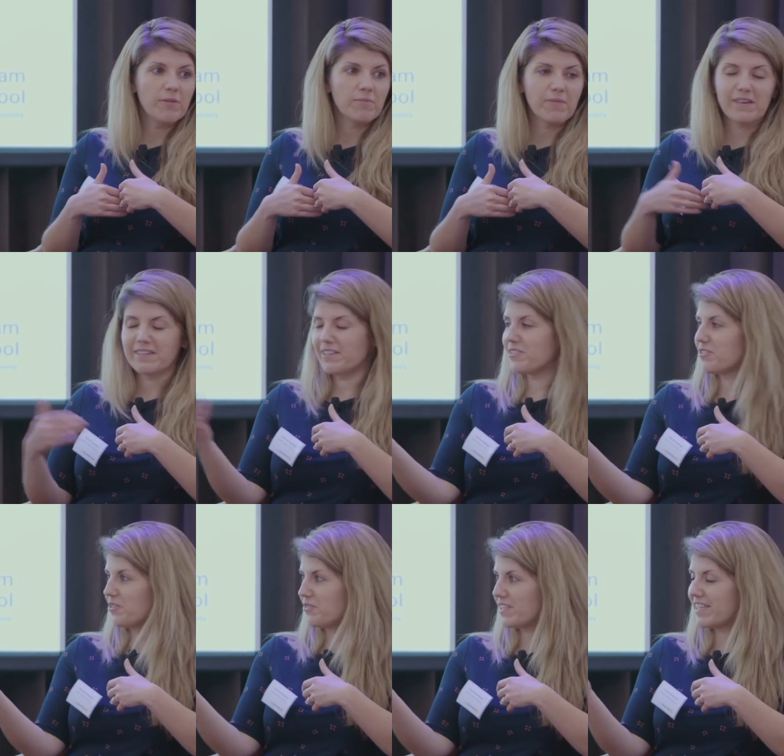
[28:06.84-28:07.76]
I
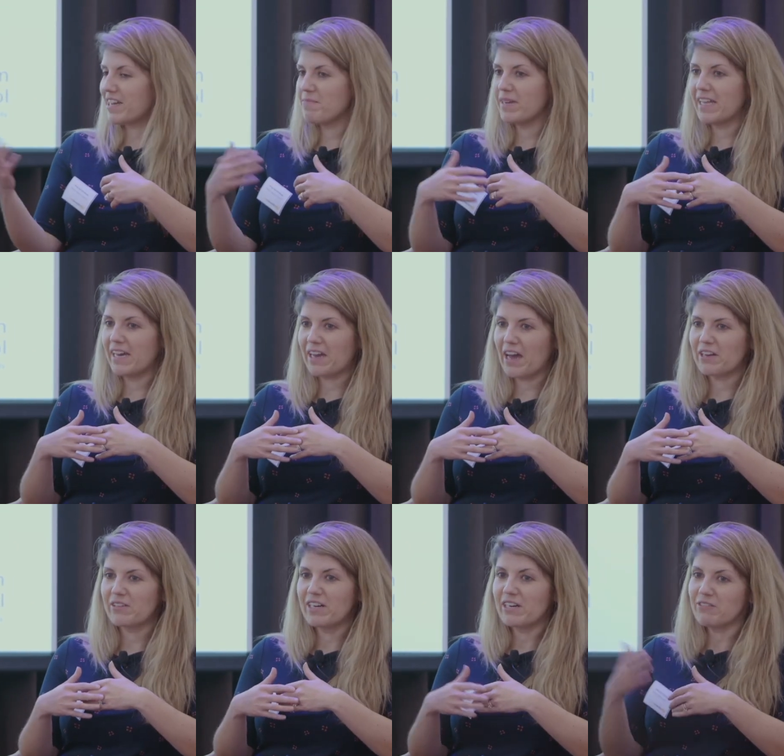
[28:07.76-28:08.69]
sort of said it a minute
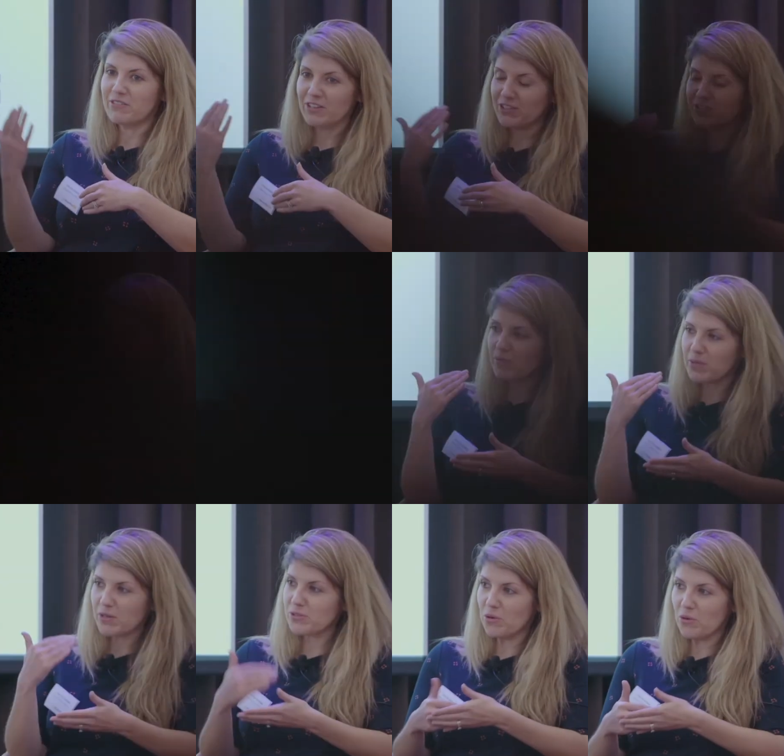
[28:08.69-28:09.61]
ago, we've got to
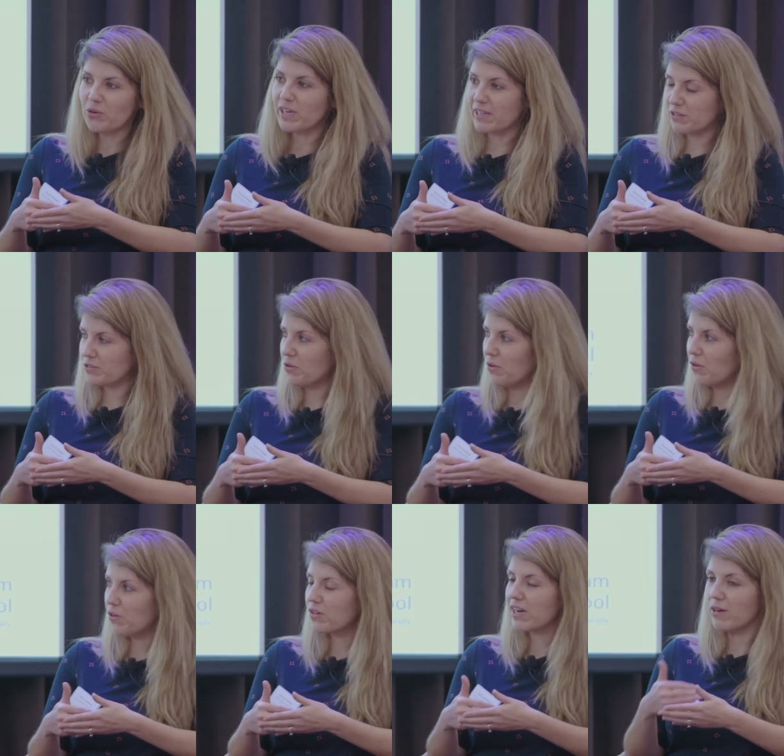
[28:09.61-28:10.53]
stop talking the
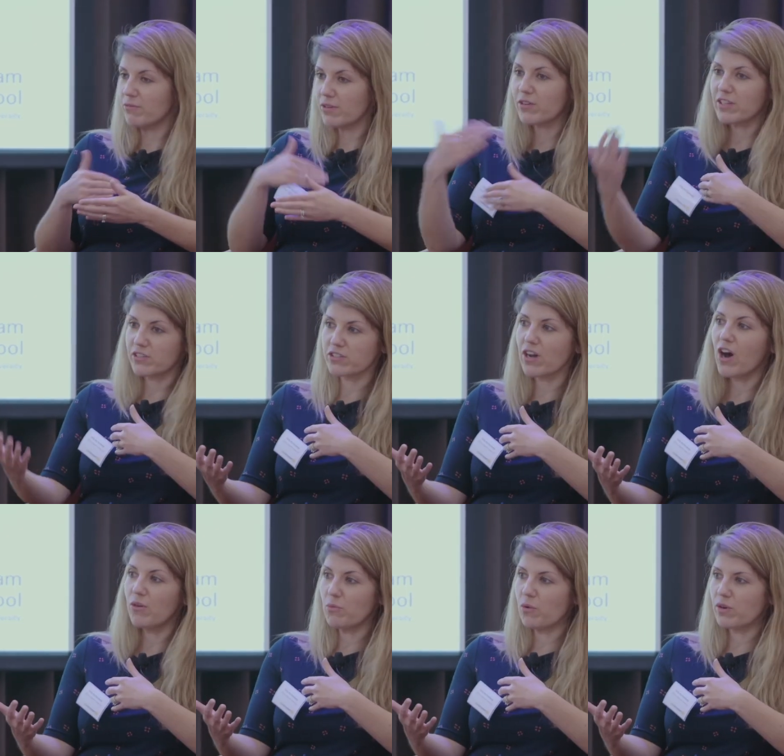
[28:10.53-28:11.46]
talk and we've got to
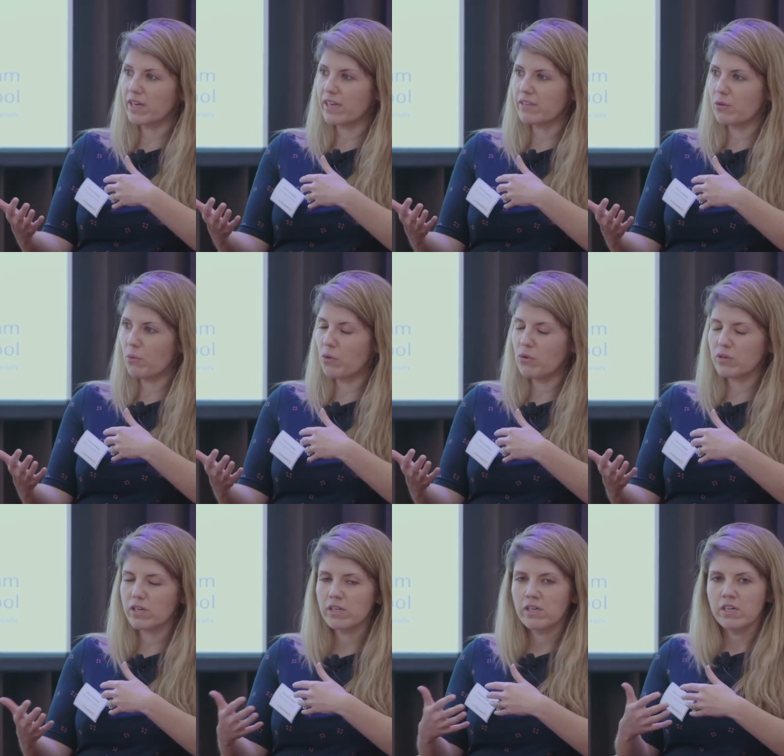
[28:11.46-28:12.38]
start walking the
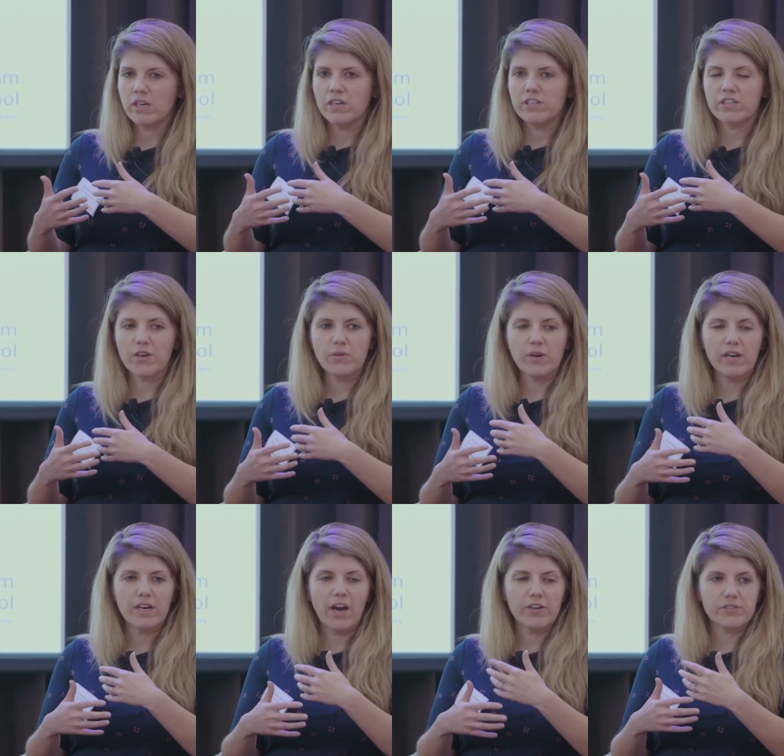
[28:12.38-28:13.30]
walk. So
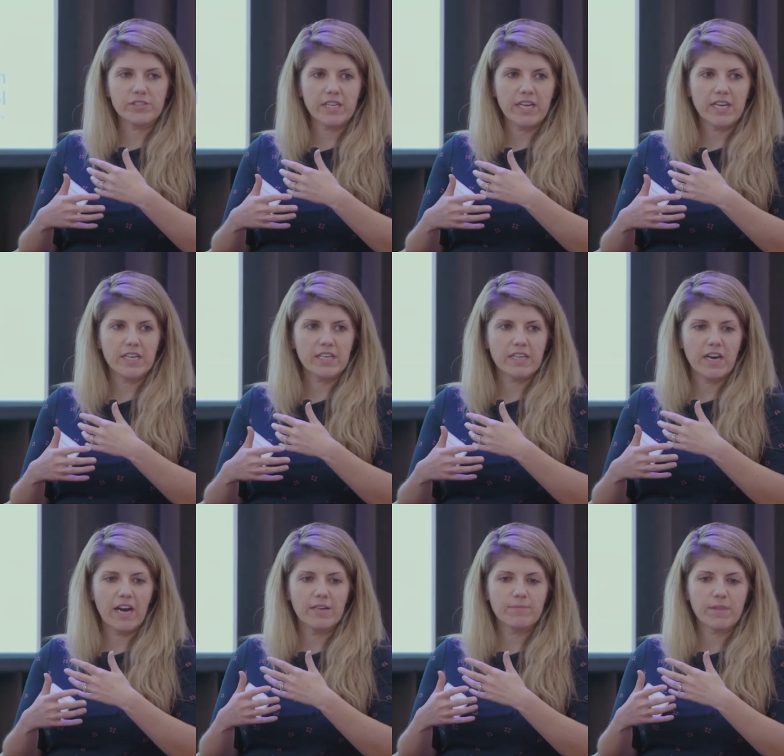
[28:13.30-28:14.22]
at
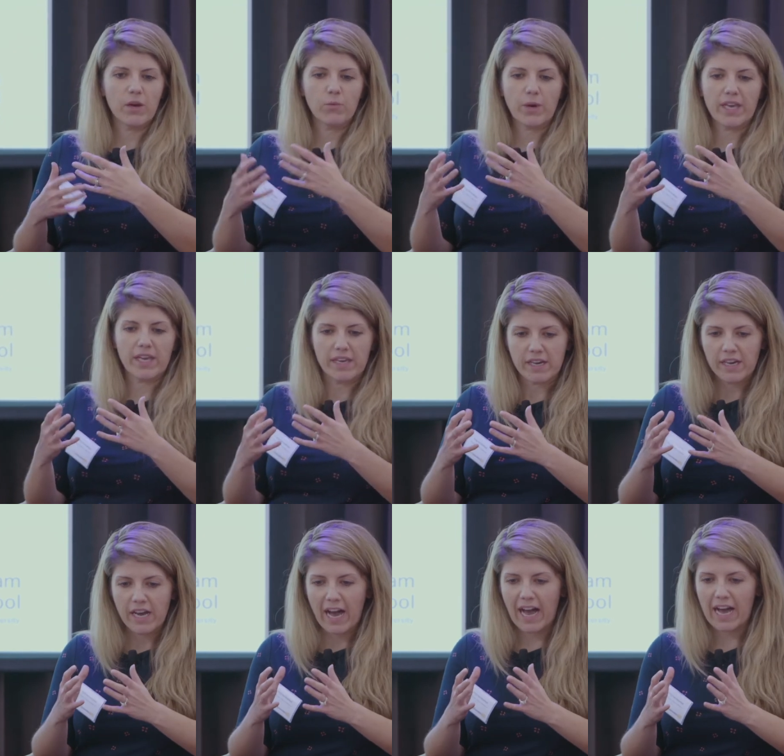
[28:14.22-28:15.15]
OC, we
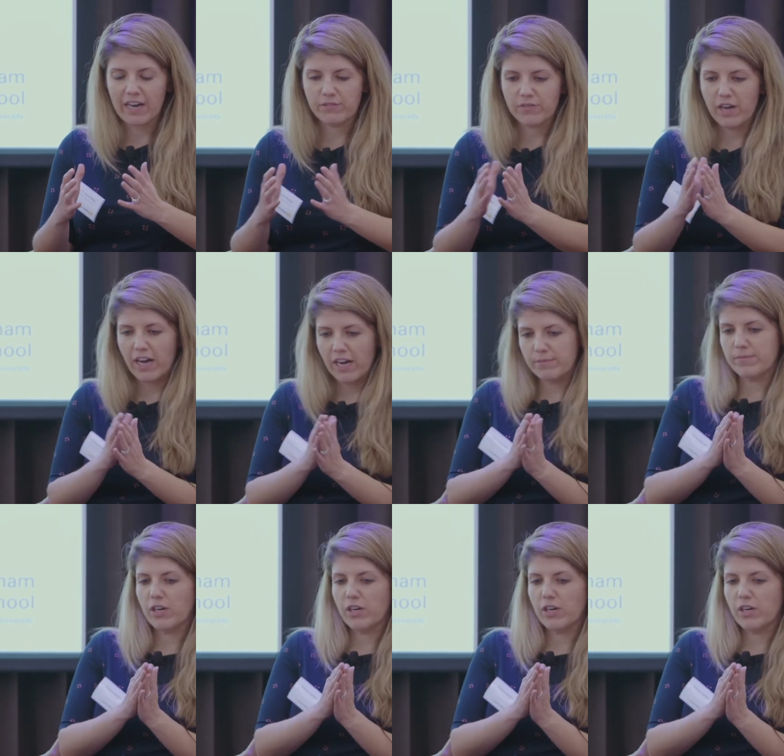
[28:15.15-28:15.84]
have